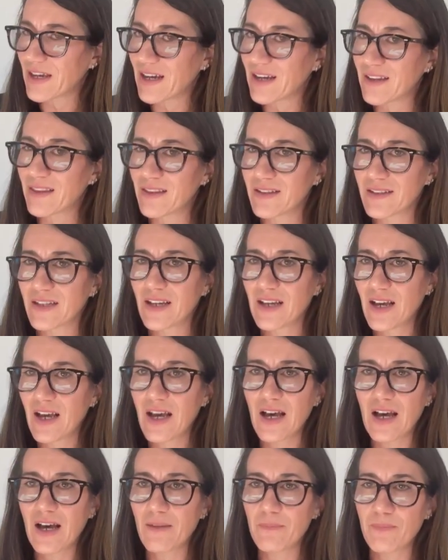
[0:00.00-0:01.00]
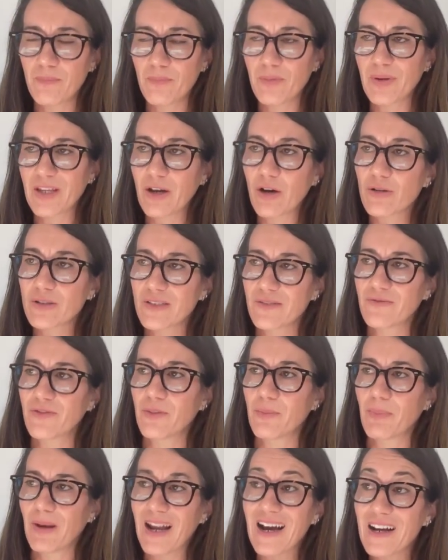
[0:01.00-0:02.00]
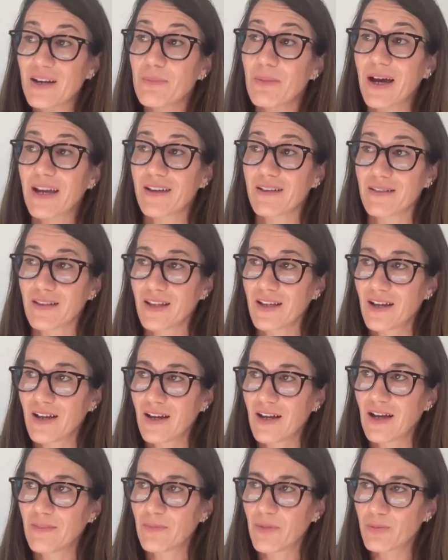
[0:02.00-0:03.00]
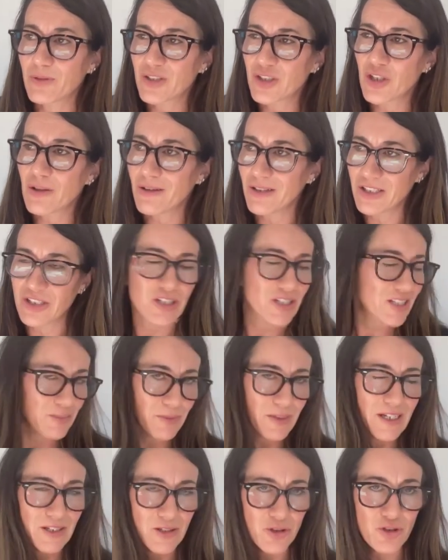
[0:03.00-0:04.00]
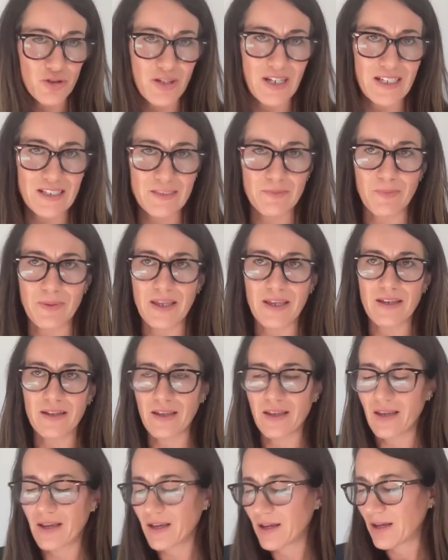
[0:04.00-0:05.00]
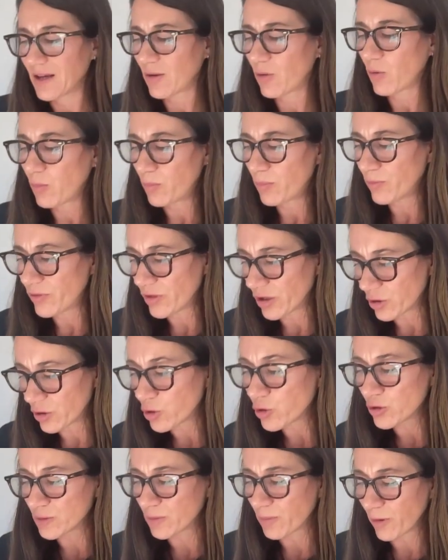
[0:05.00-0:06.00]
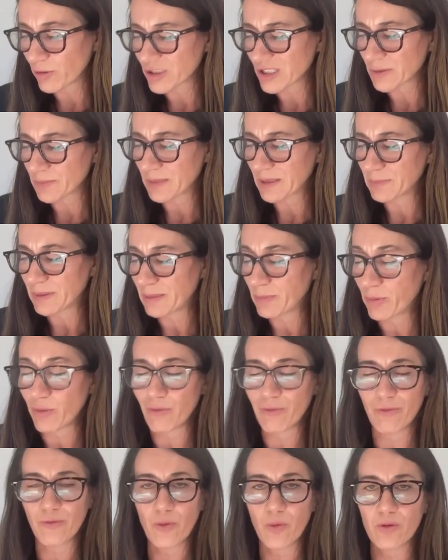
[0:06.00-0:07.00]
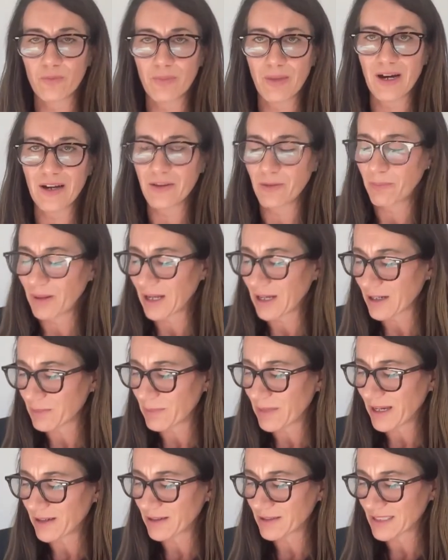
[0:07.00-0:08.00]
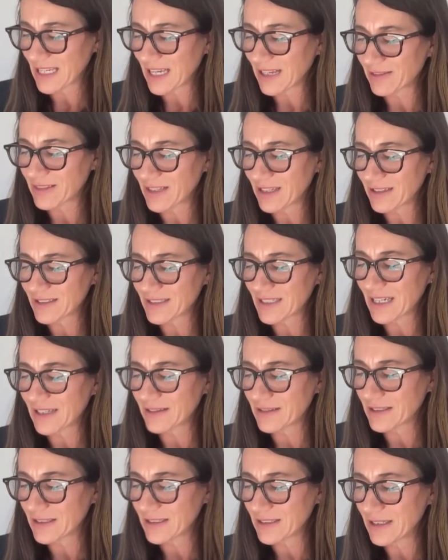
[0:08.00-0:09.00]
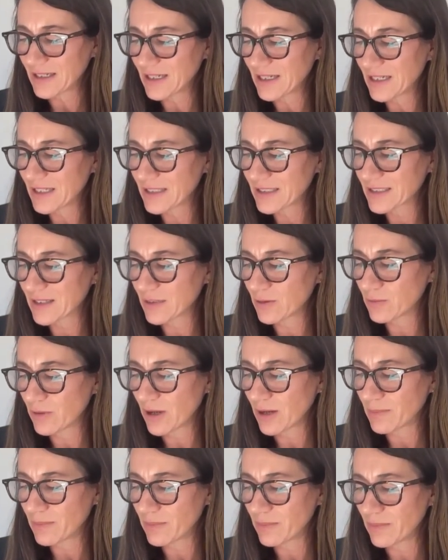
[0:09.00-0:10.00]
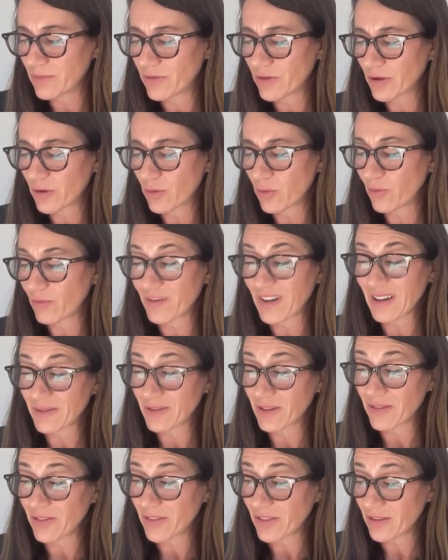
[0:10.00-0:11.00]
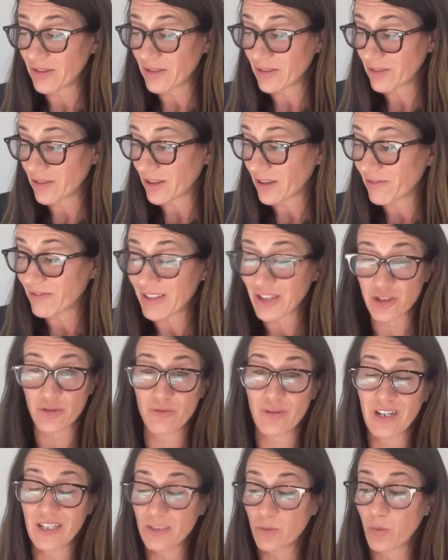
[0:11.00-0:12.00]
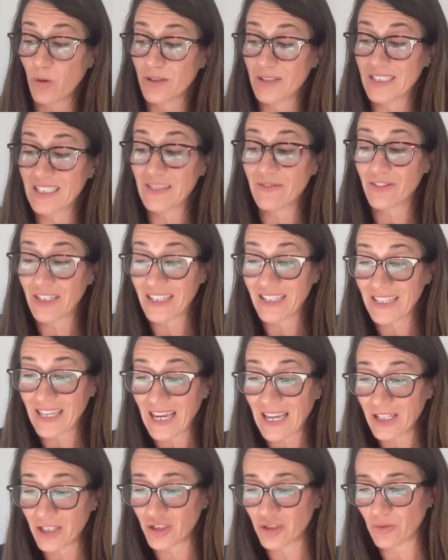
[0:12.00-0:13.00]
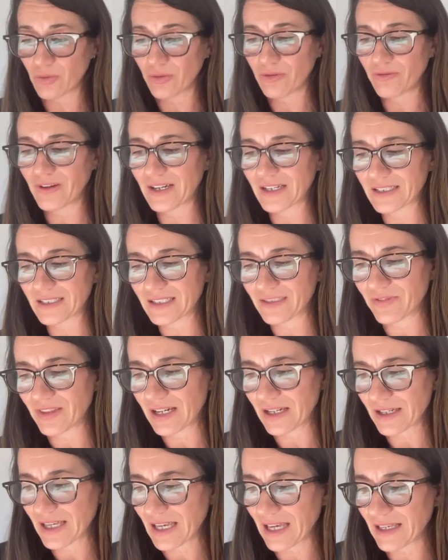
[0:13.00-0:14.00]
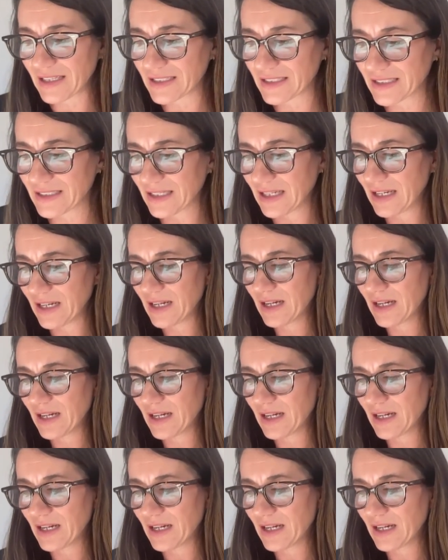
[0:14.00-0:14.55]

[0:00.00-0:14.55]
there that because of the blackmail, there was no legitimate interest being or that could possibly be put forward by the blackmailers had they attended. So the court found that the convention rights weren't even engaged on the facts of that case.